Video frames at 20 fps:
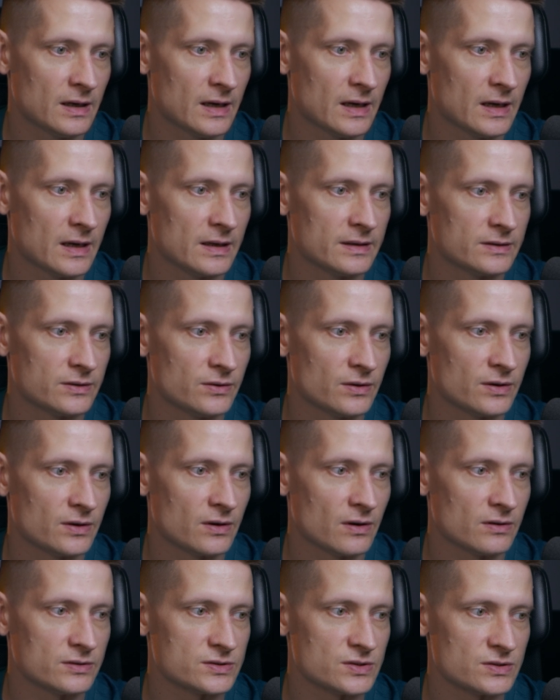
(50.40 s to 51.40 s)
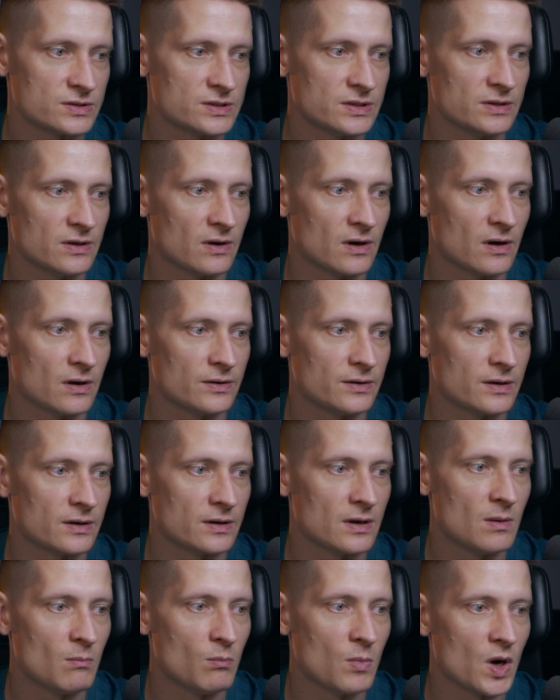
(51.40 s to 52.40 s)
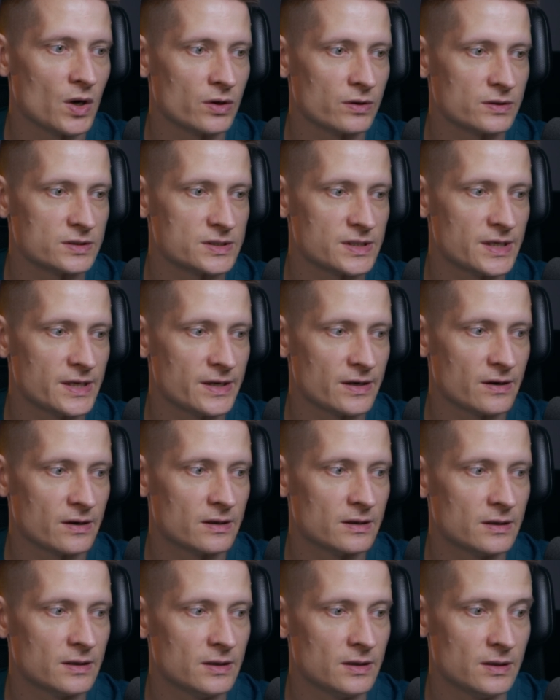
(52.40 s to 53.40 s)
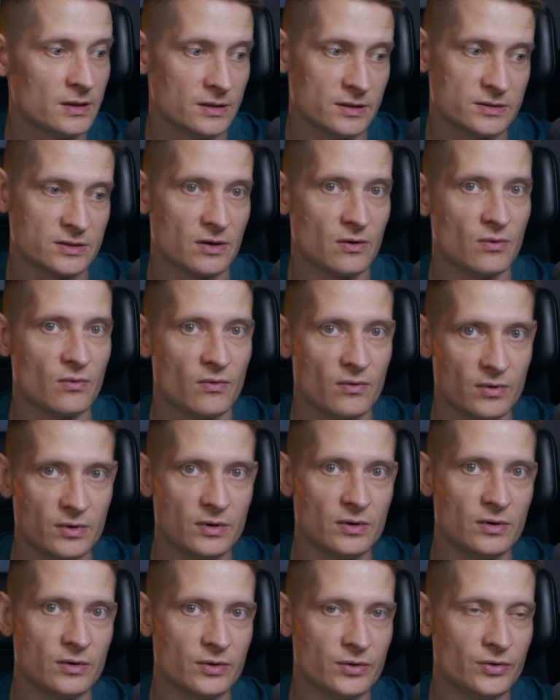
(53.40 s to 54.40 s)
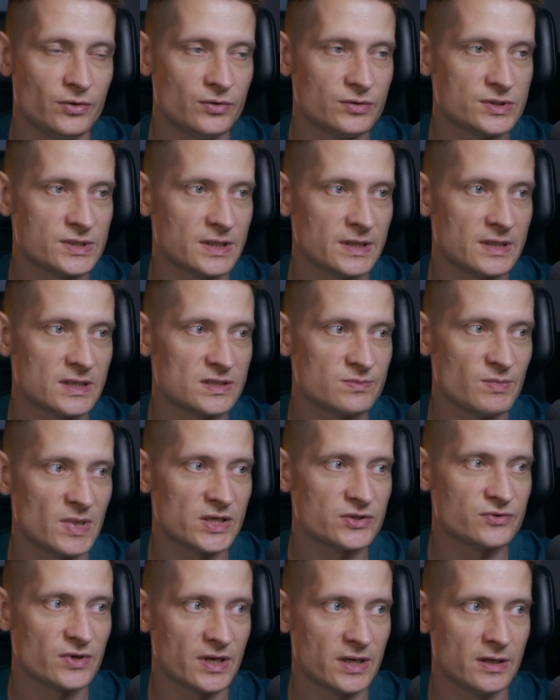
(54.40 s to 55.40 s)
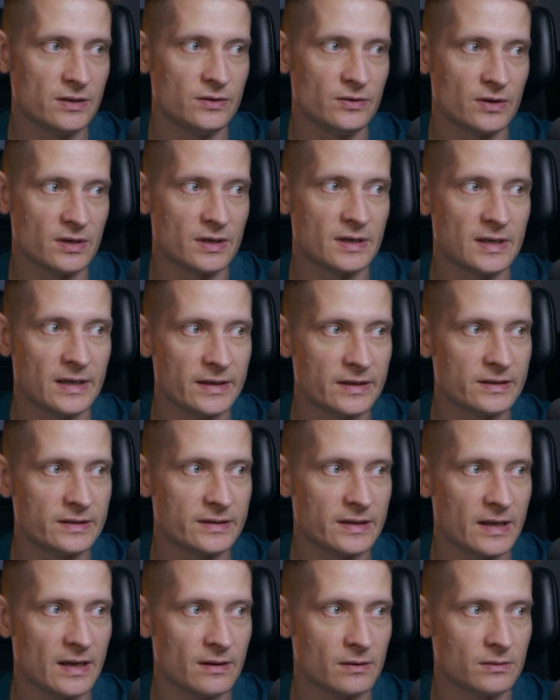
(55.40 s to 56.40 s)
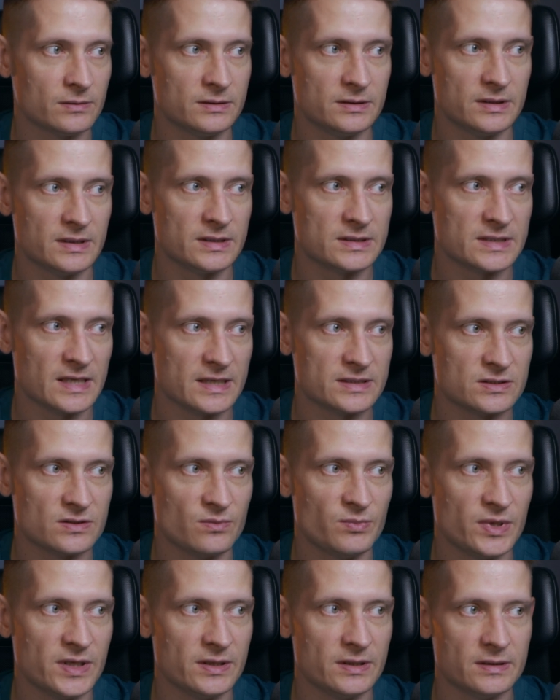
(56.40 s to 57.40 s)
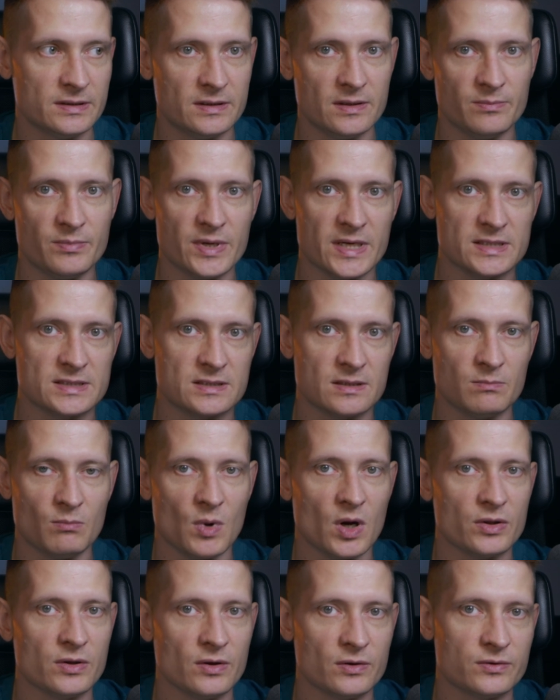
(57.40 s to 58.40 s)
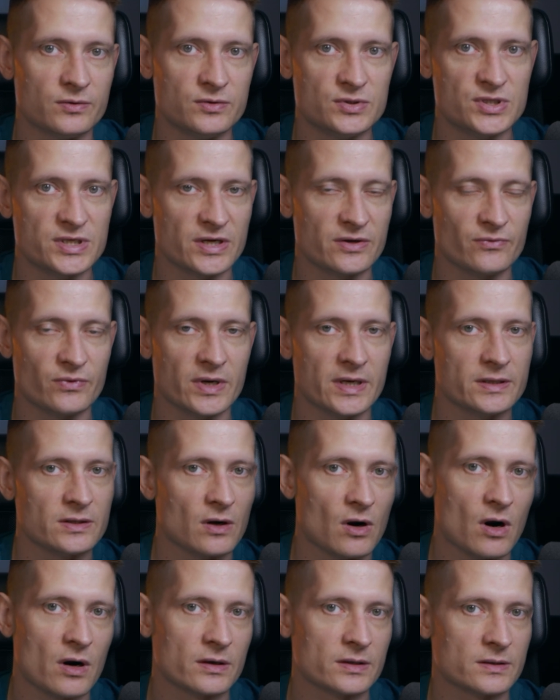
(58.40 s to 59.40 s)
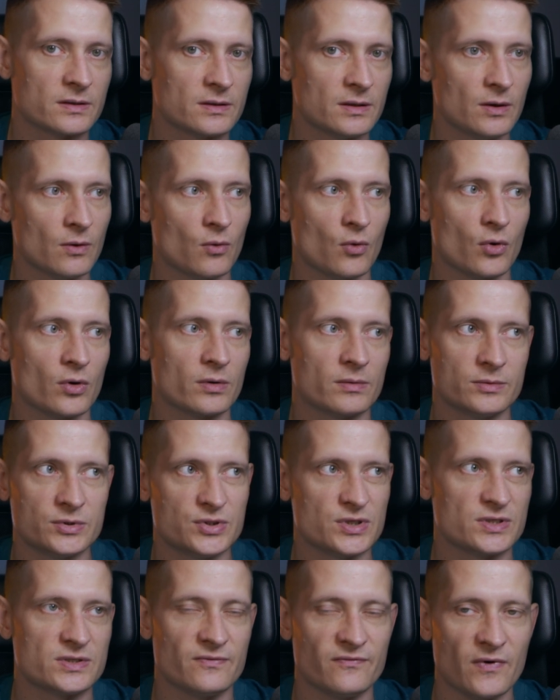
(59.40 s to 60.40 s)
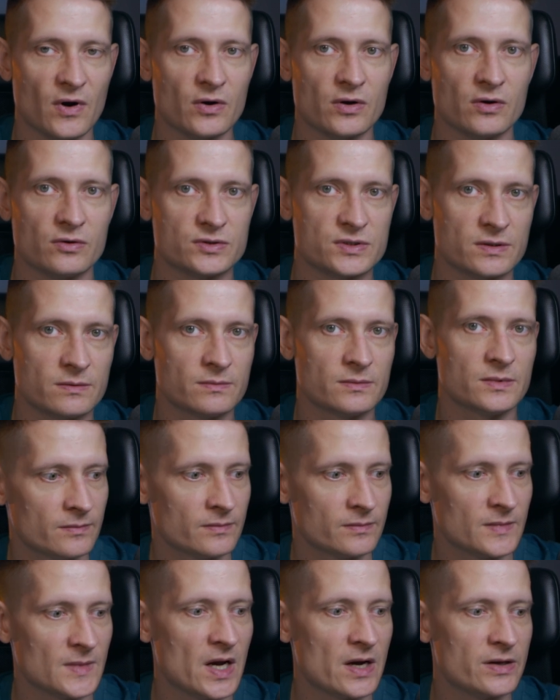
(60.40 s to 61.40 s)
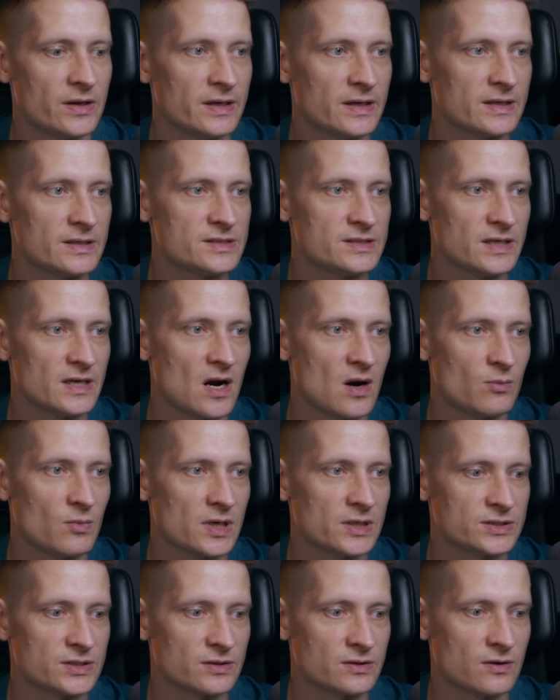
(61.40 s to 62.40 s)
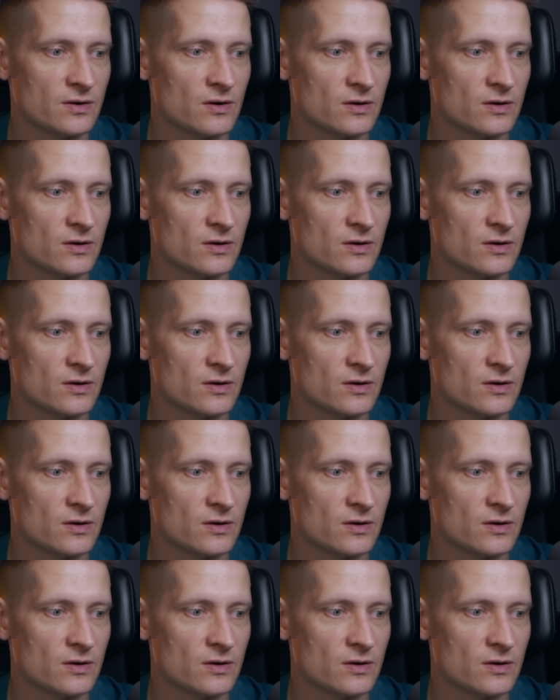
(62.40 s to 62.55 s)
and you can also see the other models here. So using this metric, you can clearly tell this has to be the best model to generate art or just photos. Now here you can see how much it